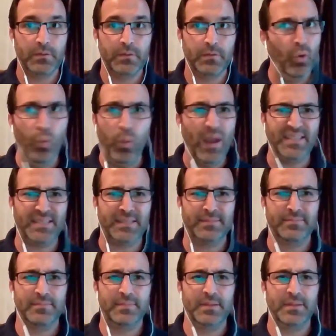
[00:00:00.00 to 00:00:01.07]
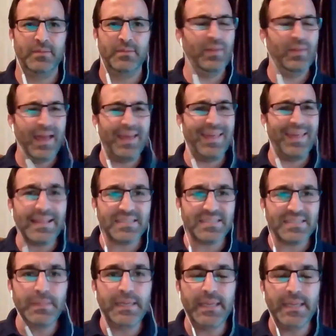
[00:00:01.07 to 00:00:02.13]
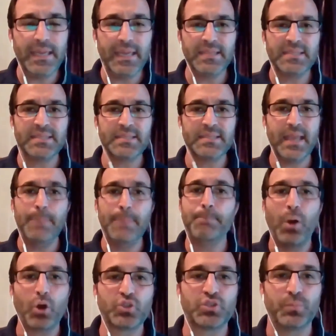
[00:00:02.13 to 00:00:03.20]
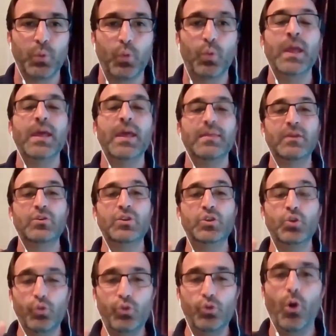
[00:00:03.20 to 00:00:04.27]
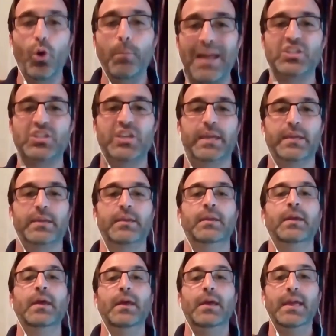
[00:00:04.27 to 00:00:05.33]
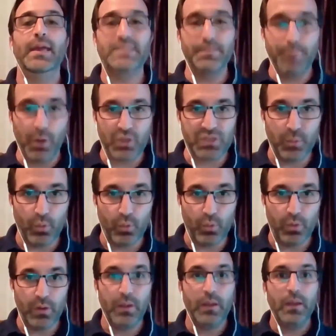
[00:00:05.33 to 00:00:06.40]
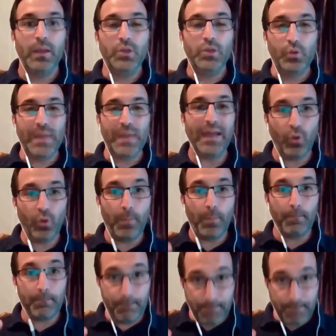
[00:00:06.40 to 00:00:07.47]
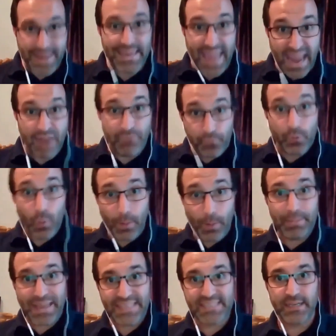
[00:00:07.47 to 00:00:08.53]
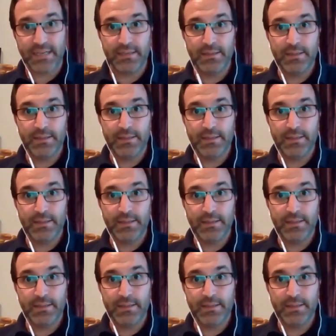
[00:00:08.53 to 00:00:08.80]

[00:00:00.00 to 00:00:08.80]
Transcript: Always. But that, that to me is impossible. There, you're not magic. It's impossible. You cannot make everyone better.